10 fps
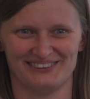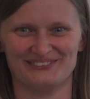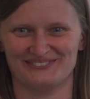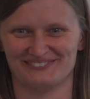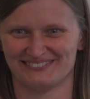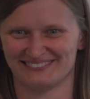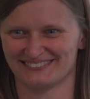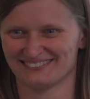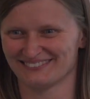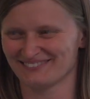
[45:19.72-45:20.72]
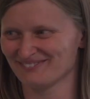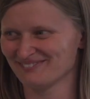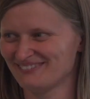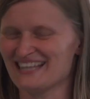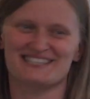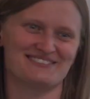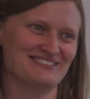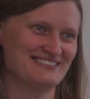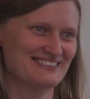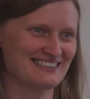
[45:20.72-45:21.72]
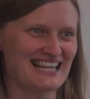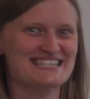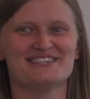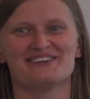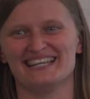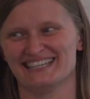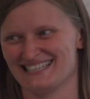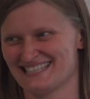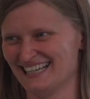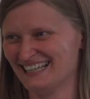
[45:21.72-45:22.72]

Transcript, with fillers: Oh, that's, that's the right answer.